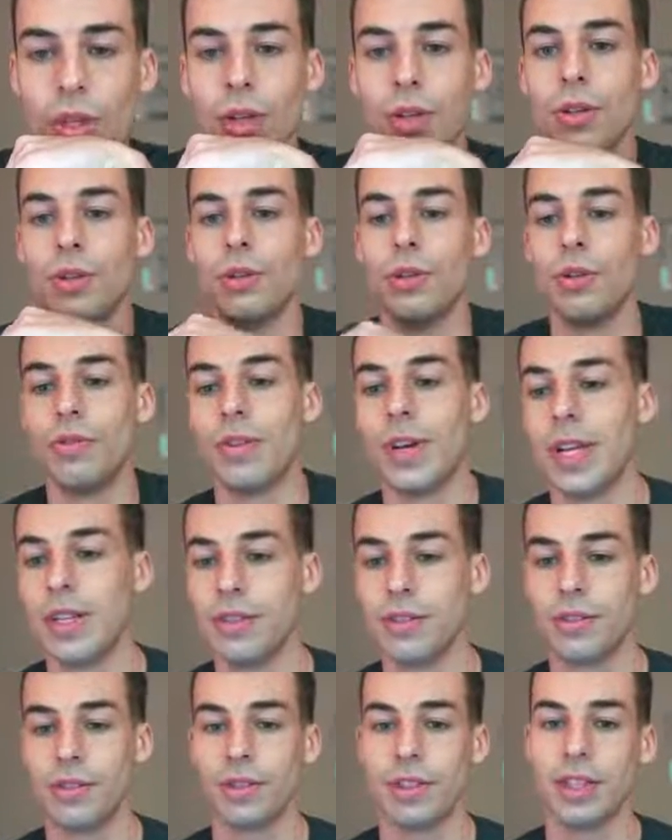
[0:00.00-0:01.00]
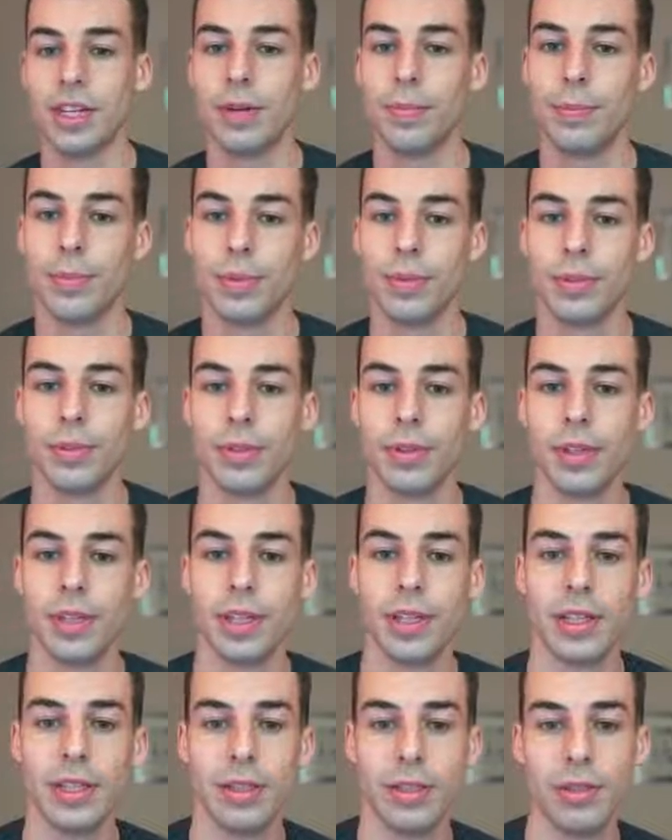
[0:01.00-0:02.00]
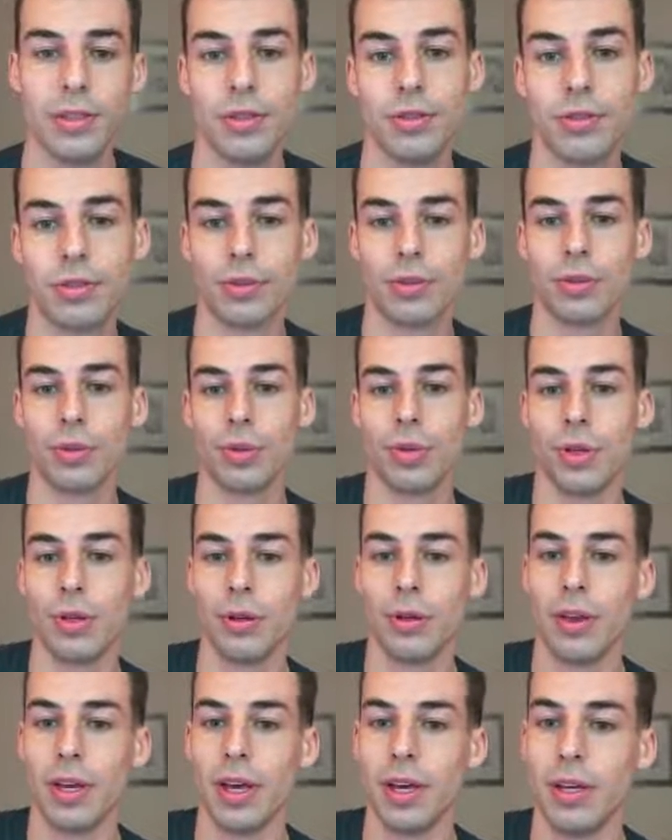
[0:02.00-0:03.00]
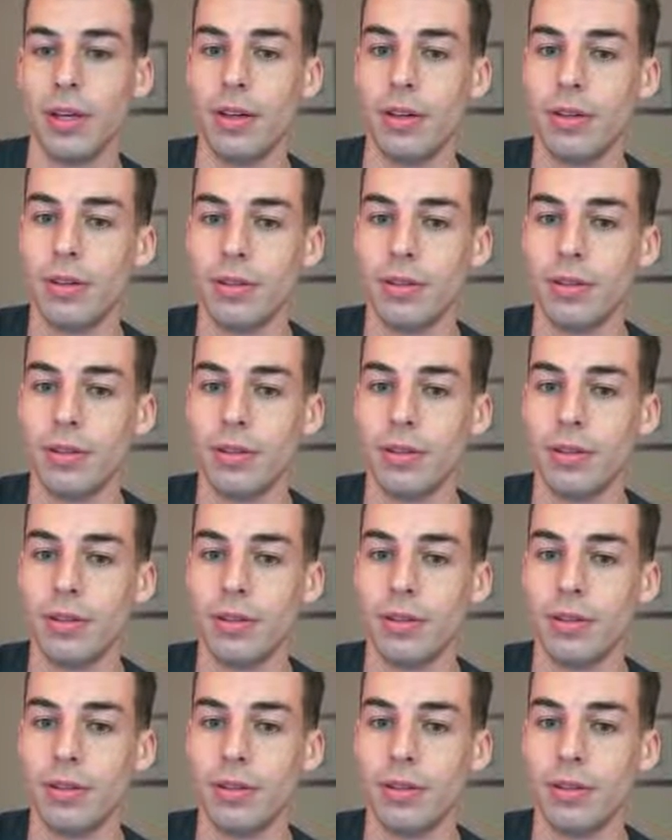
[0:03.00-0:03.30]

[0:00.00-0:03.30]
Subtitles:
So if n skip is greater than,